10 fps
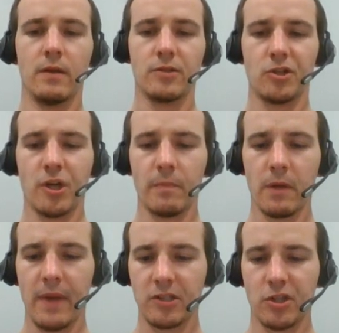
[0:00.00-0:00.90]
So jumping
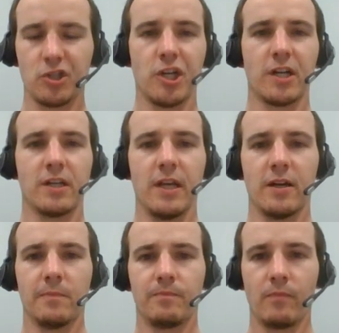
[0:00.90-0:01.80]
back to the check-in
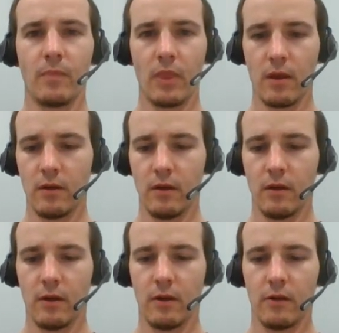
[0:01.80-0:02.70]
here.
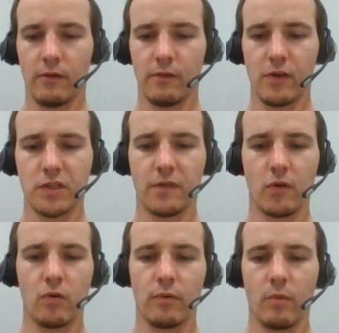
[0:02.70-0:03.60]
First of
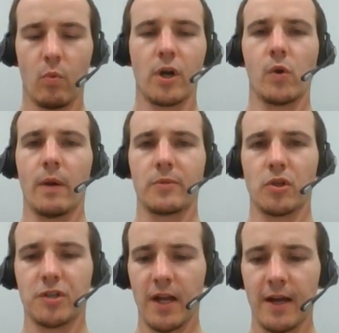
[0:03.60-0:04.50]
all, what are you up to
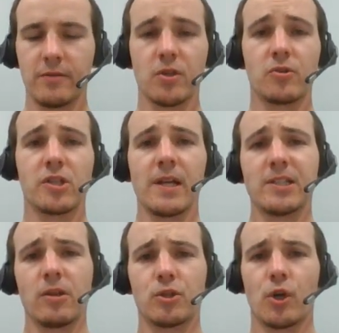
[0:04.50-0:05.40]
today? So
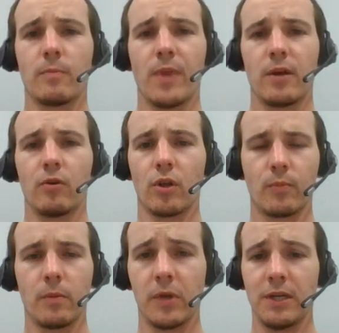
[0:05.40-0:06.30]
selecting the job that you're on the
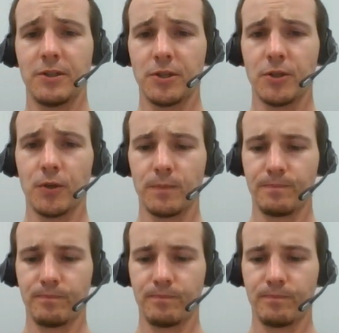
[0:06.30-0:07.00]
property to do.